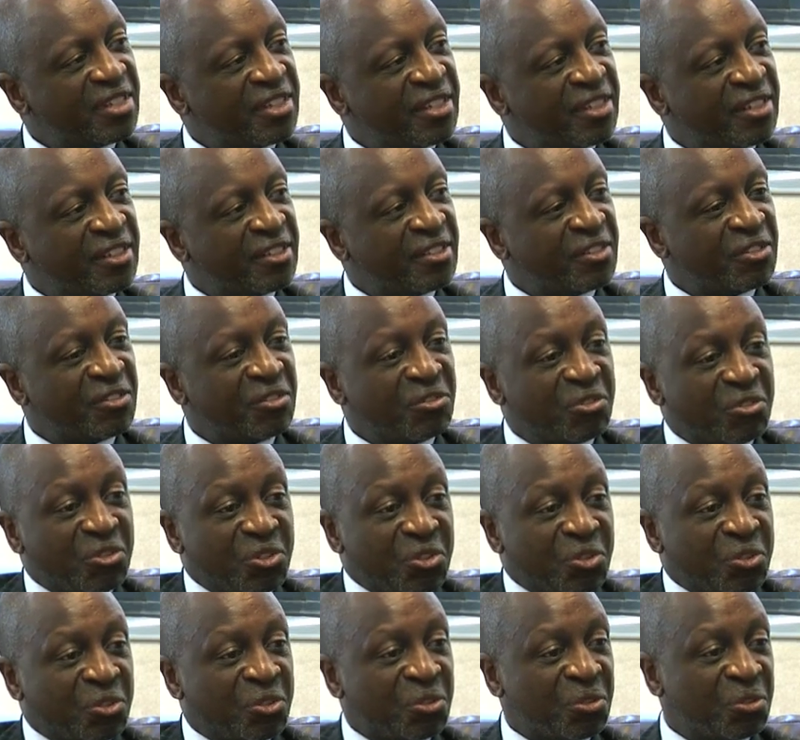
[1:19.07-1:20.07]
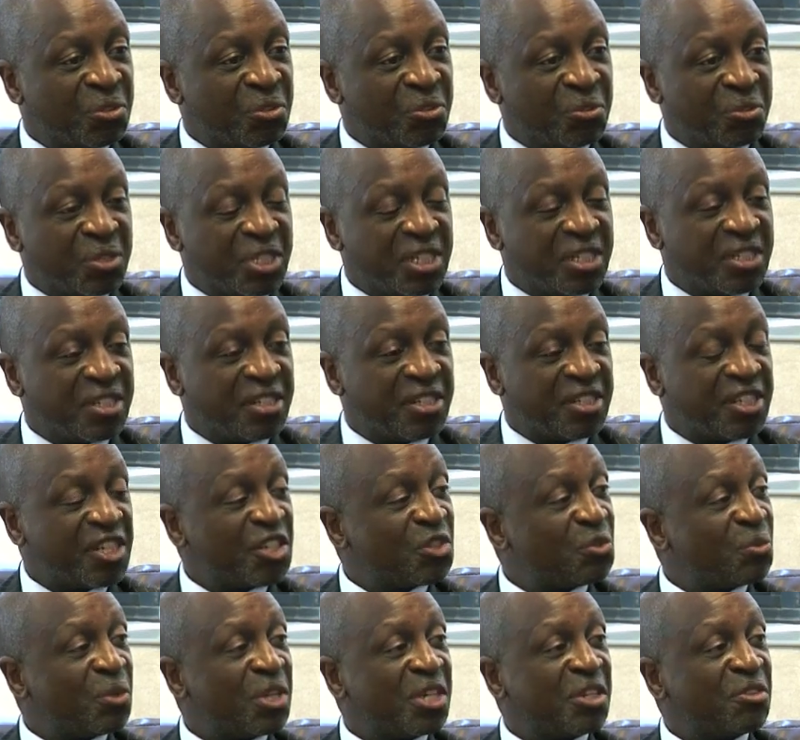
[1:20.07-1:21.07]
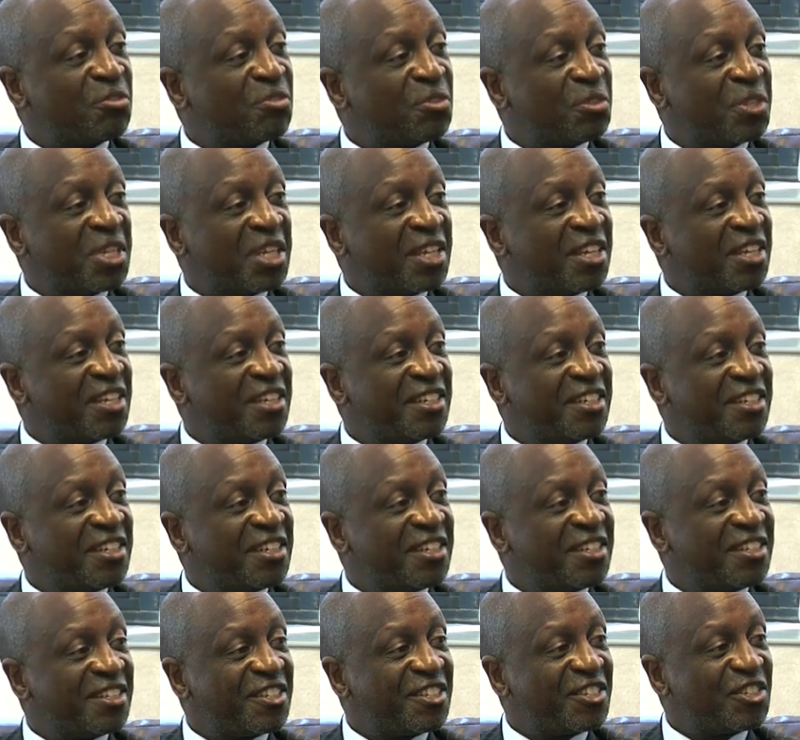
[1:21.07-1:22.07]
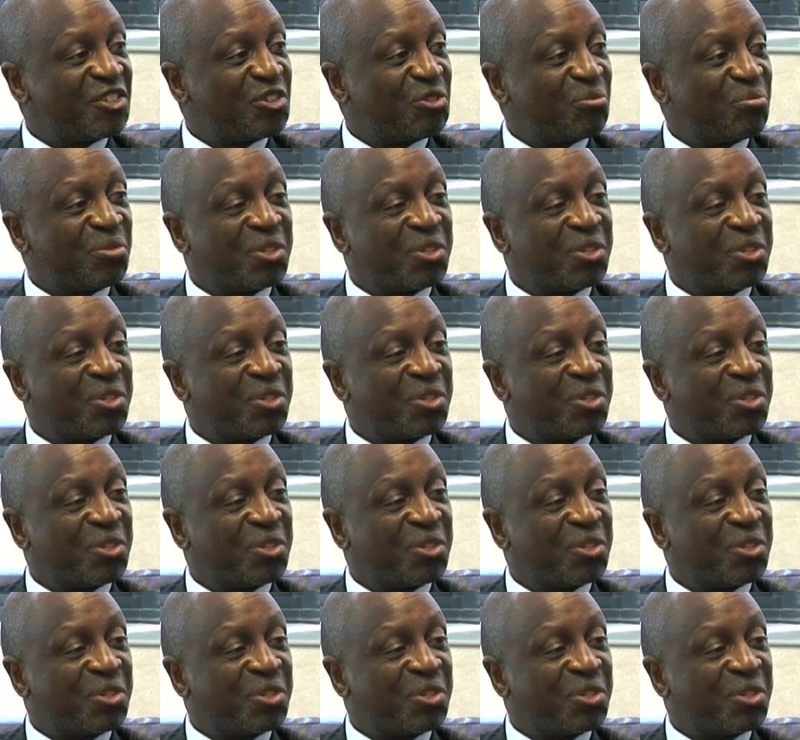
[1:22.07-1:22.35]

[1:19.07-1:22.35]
and so we're just waiting for the candidates to